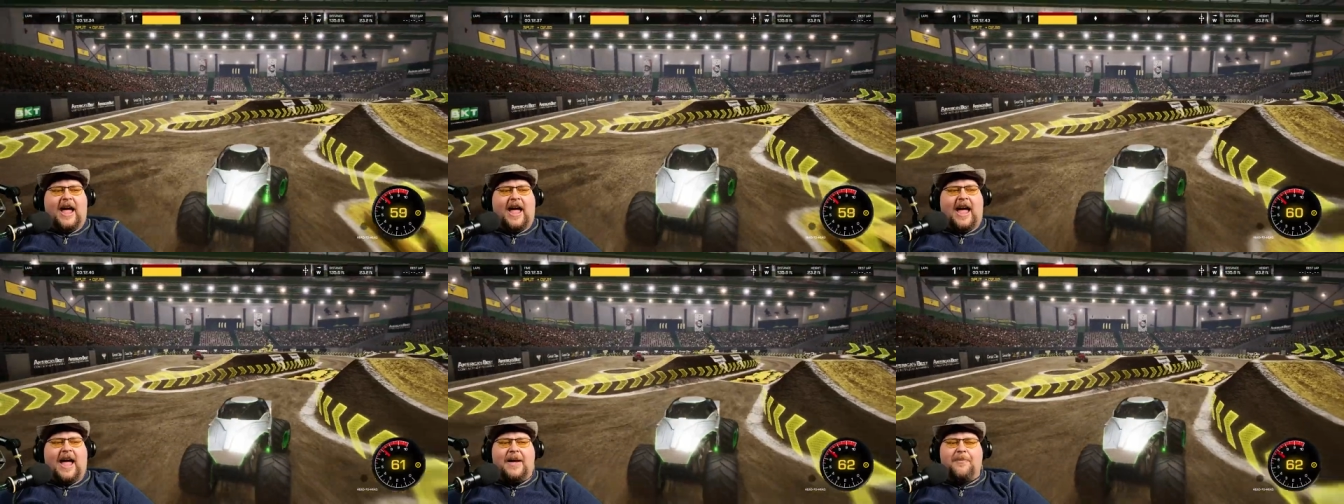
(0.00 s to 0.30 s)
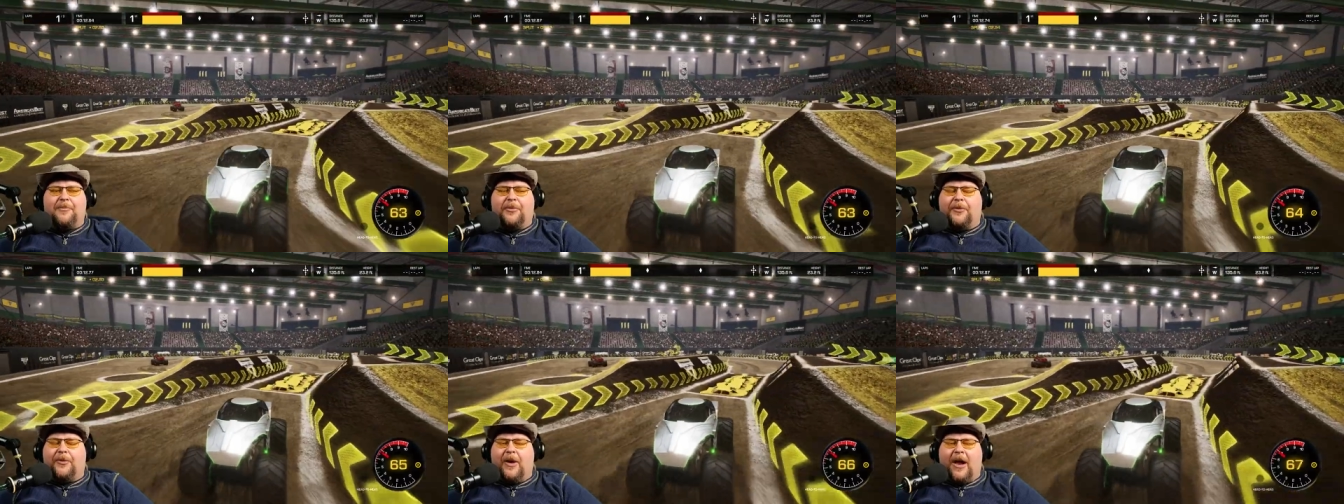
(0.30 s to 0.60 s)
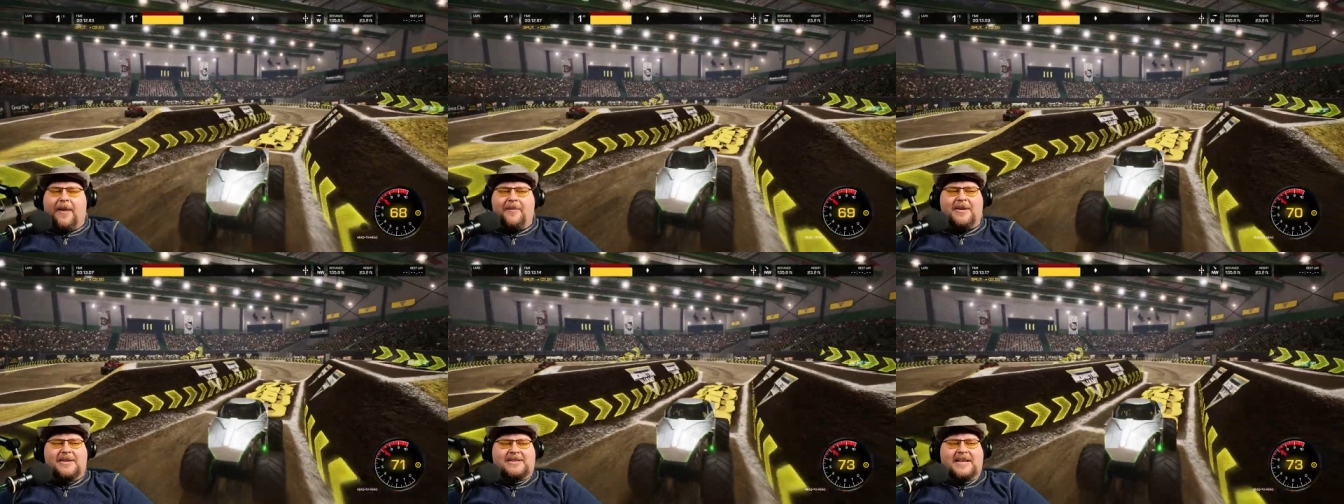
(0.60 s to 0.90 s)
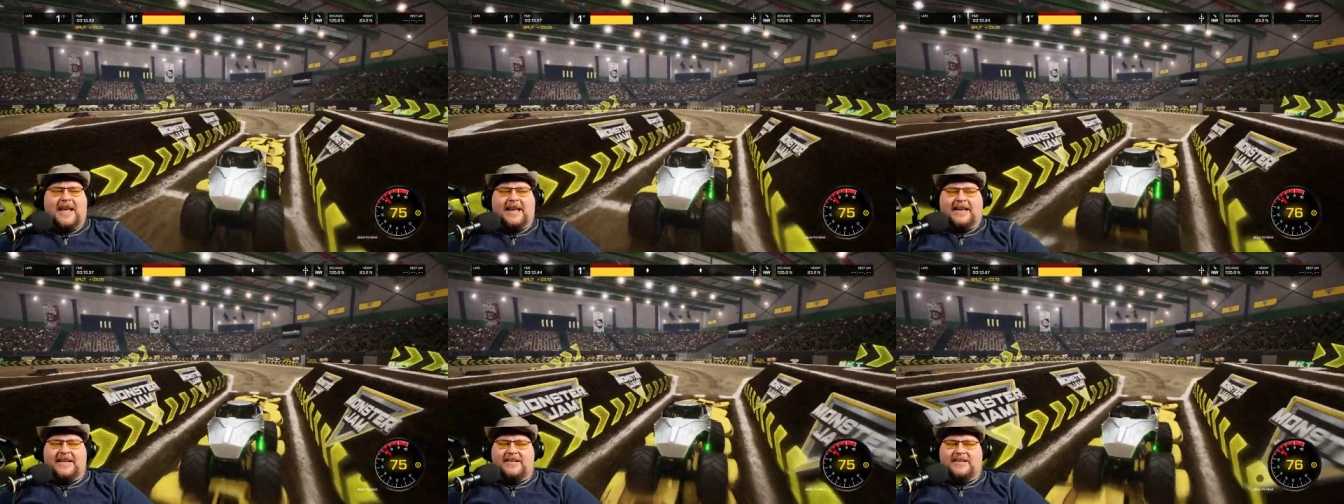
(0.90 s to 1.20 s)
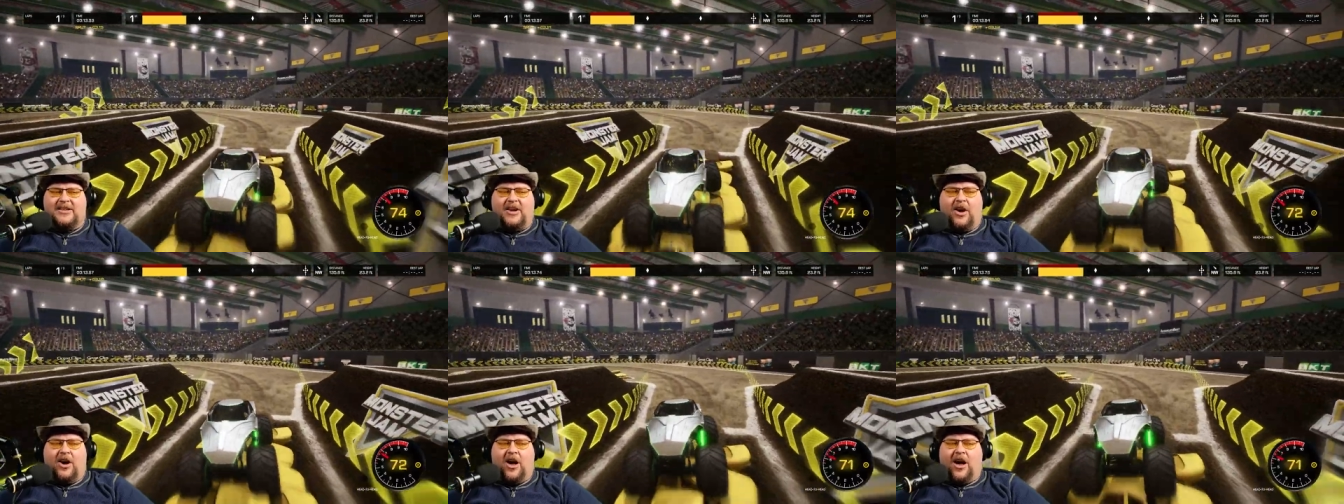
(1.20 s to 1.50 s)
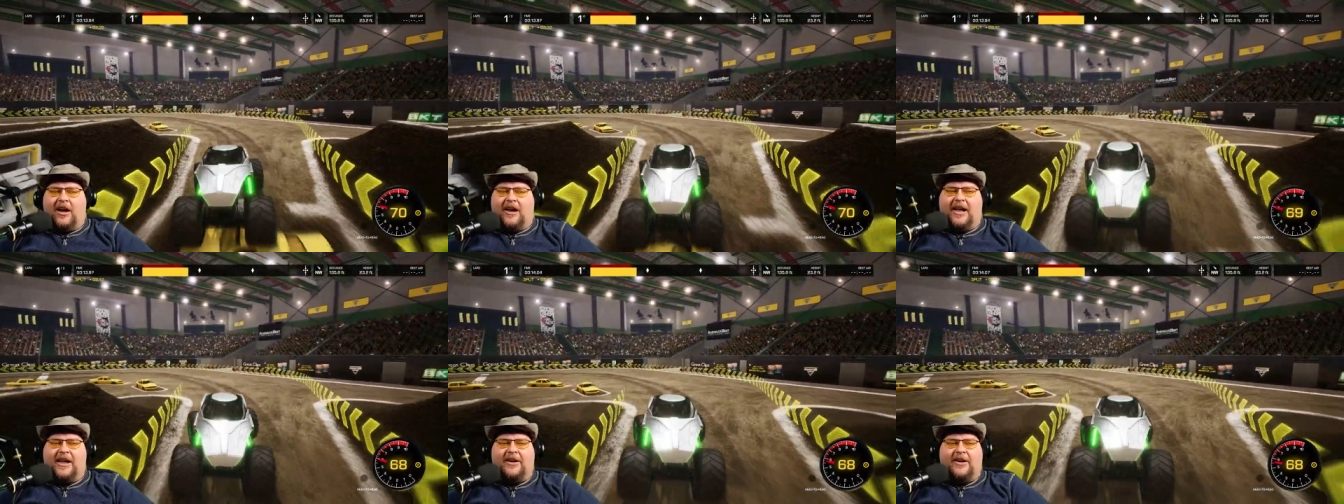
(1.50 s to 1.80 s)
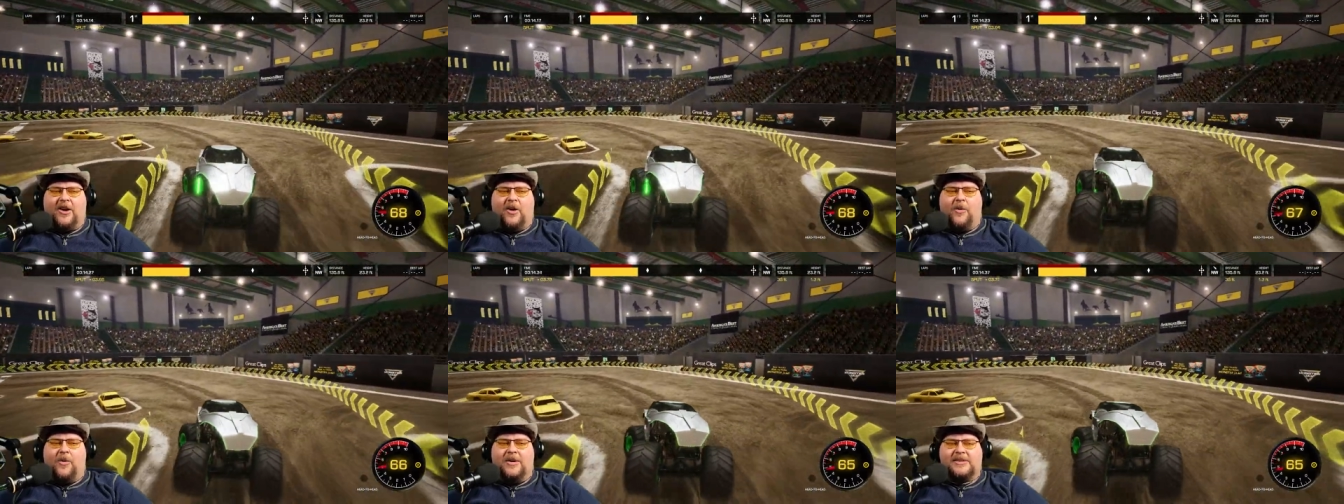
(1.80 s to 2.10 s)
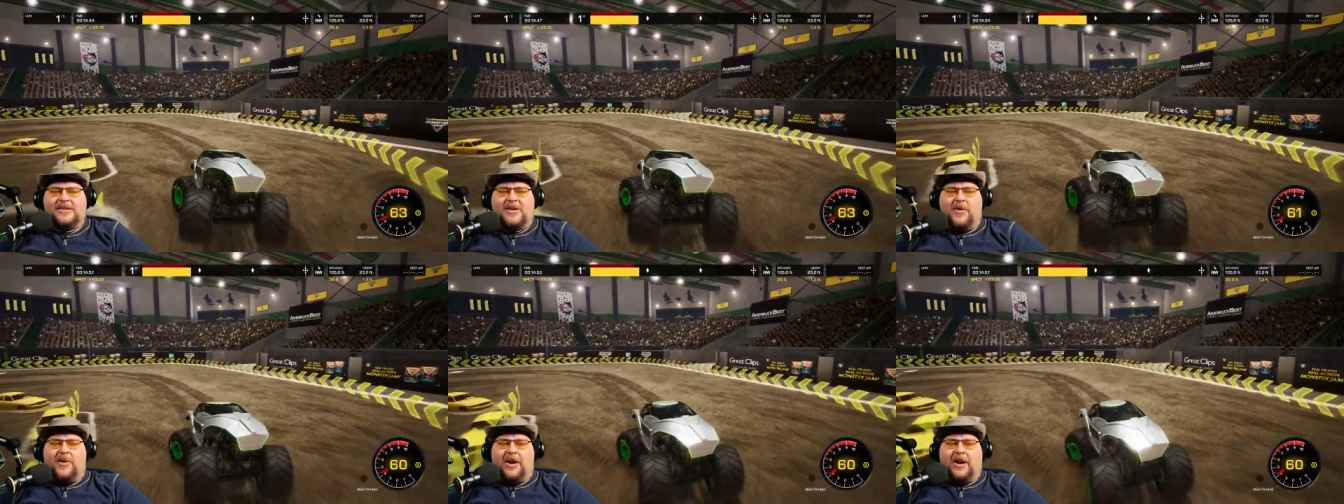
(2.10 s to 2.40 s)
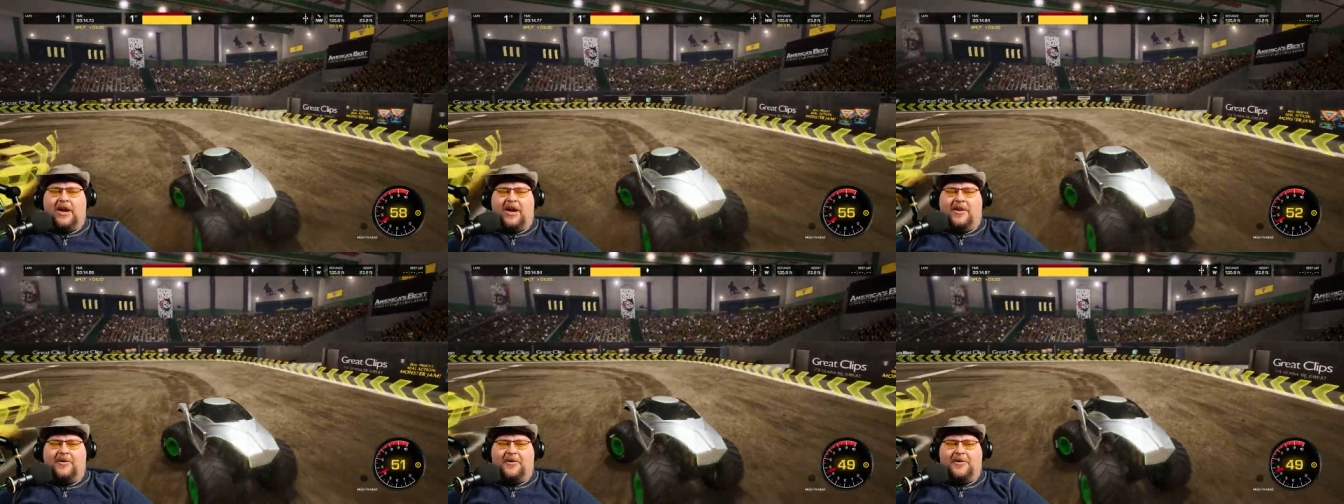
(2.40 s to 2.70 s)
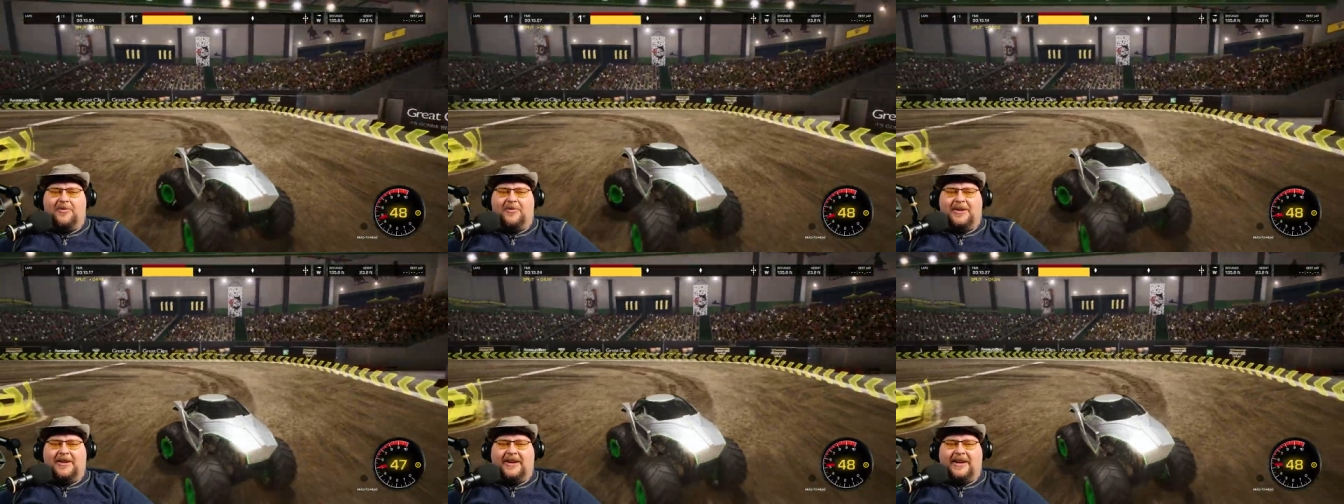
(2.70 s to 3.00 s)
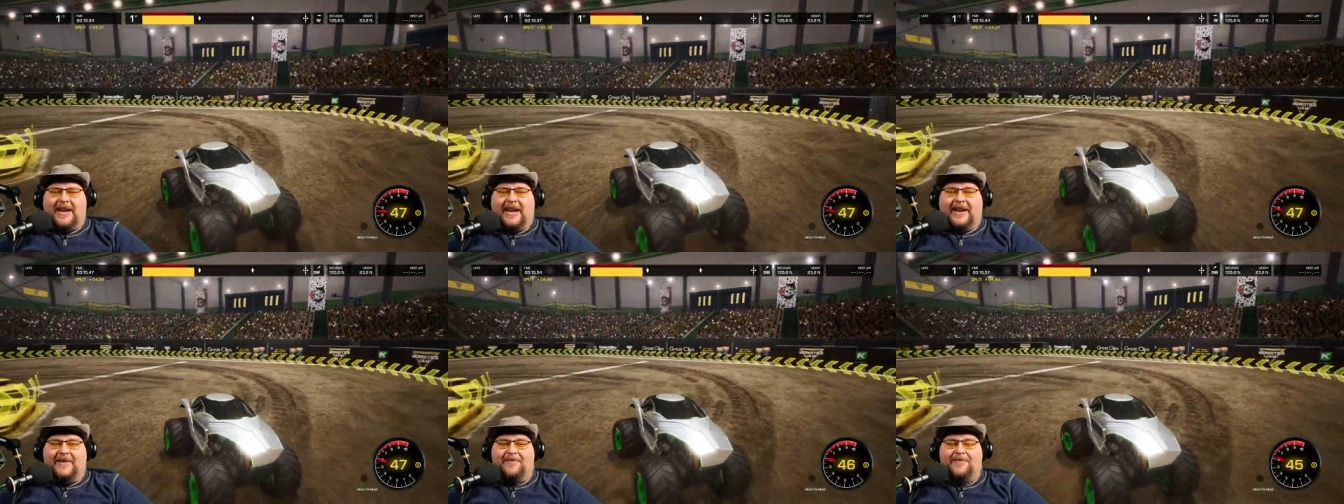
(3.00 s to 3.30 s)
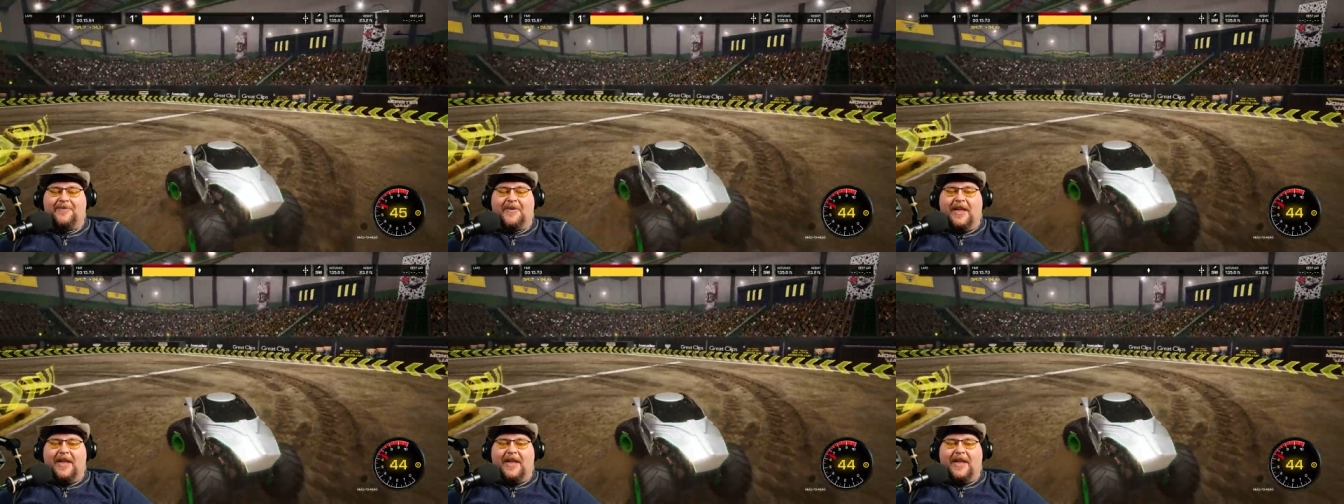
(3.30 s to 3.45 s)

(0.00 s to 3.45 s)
I promise I can talk. I don't know what's going on with me today.